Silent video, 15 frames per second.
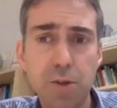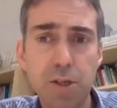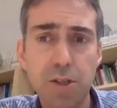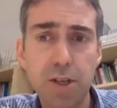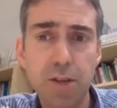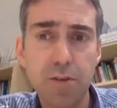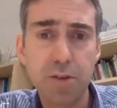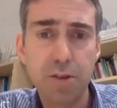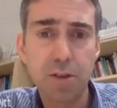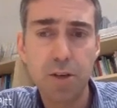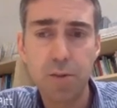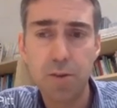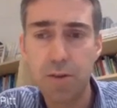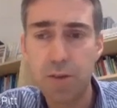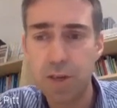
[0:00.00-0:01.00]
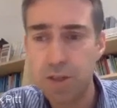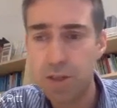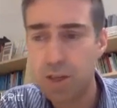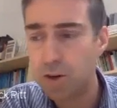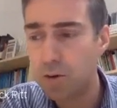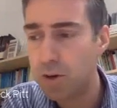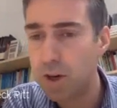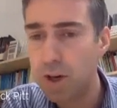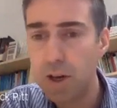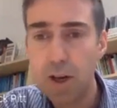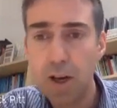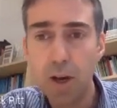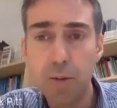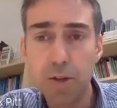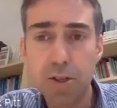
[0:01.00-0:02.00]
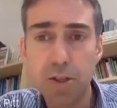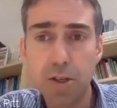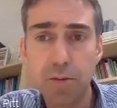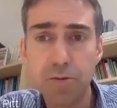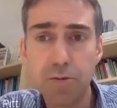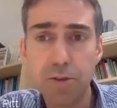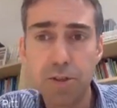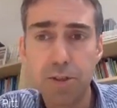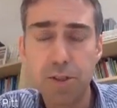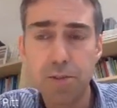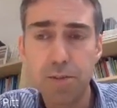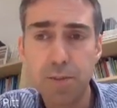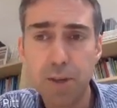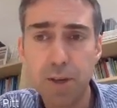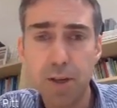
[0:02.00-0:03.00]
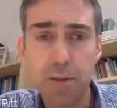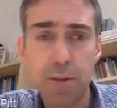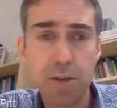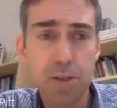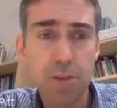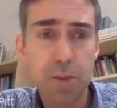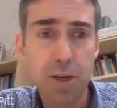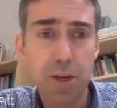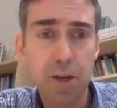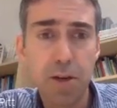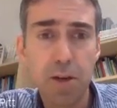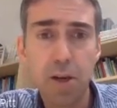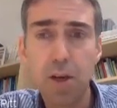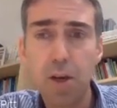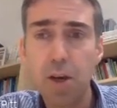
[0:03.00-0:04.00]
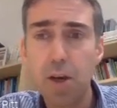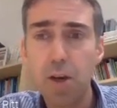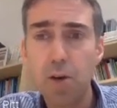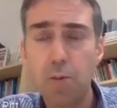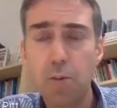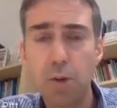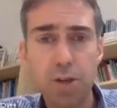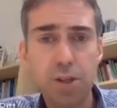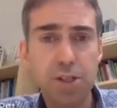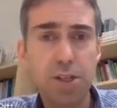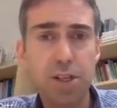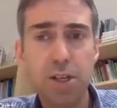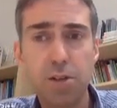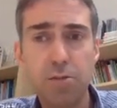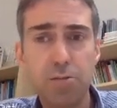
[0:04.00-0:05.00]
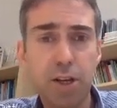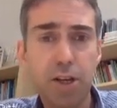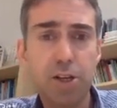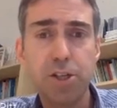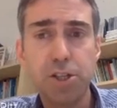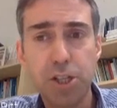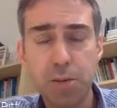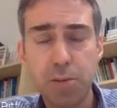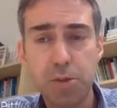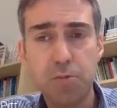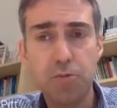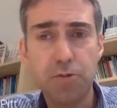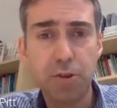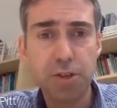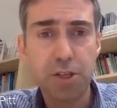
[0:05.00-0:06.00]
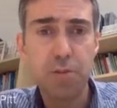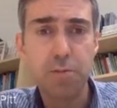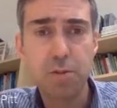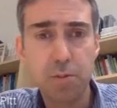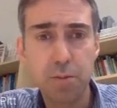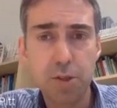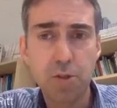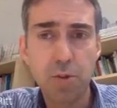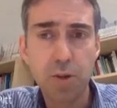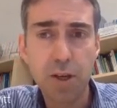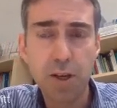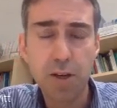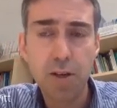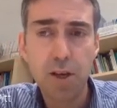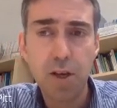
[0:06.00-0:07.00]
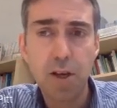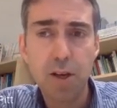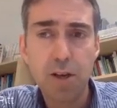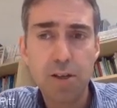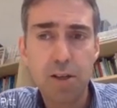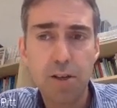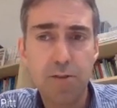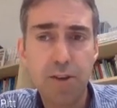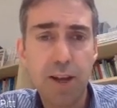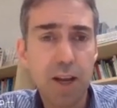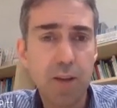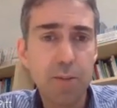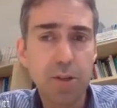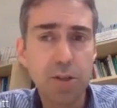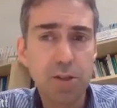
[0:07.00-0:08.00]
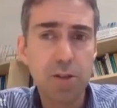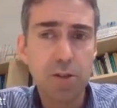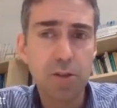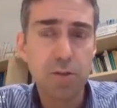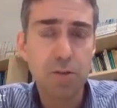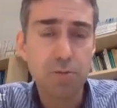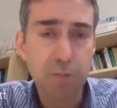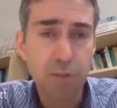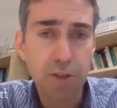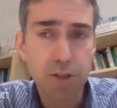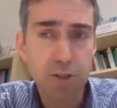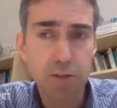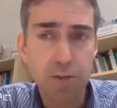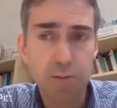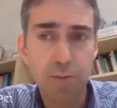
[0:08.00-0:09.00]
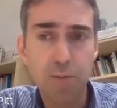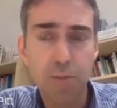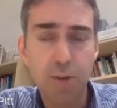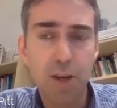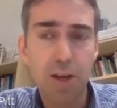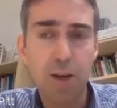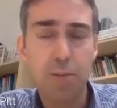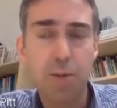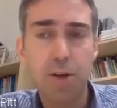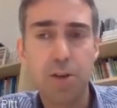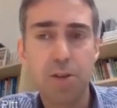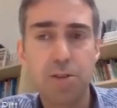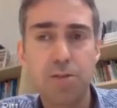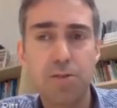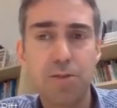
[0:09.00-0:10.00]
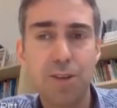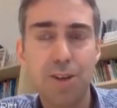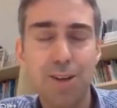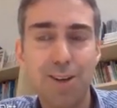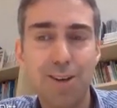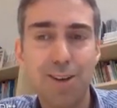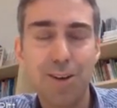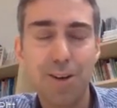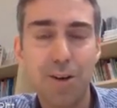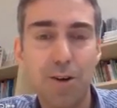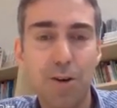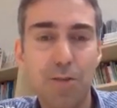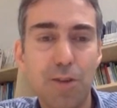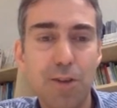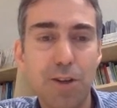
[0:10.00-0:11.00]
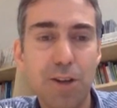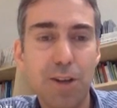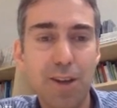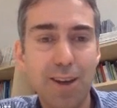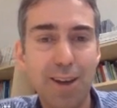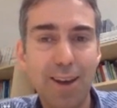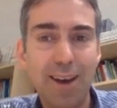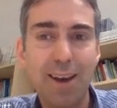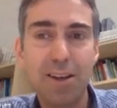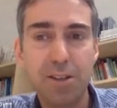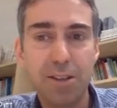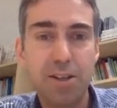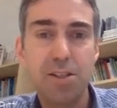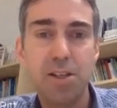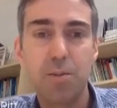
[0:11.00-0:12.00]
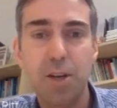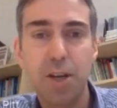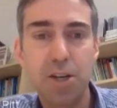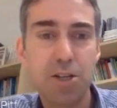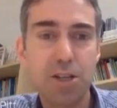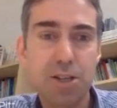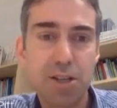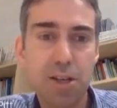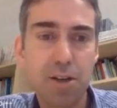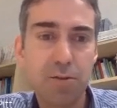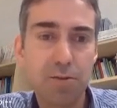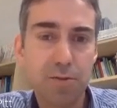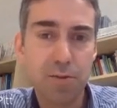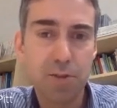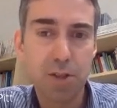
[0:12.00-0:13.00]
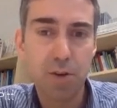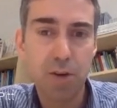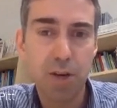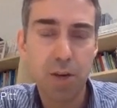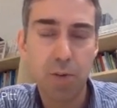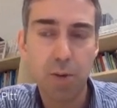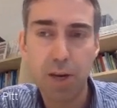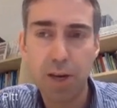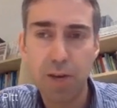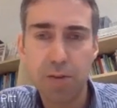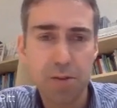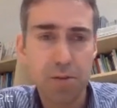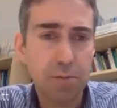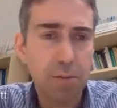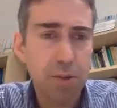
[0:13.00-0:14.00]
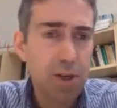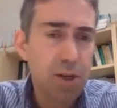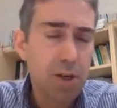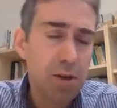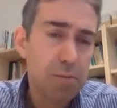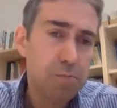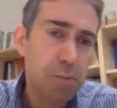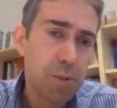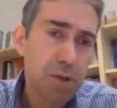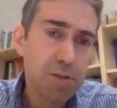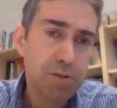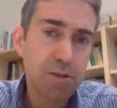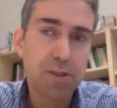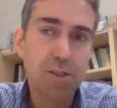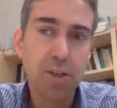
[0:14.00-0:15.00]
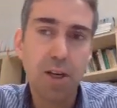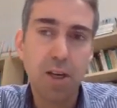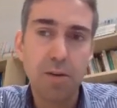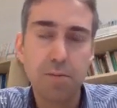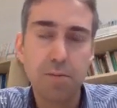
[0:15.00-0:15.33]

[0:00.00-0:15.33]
that we delivered a couple of years ago at a conference in Spain. One can see the relationships, for example, between different elements of the revision part of learning and the examination itself. So here we have some moderate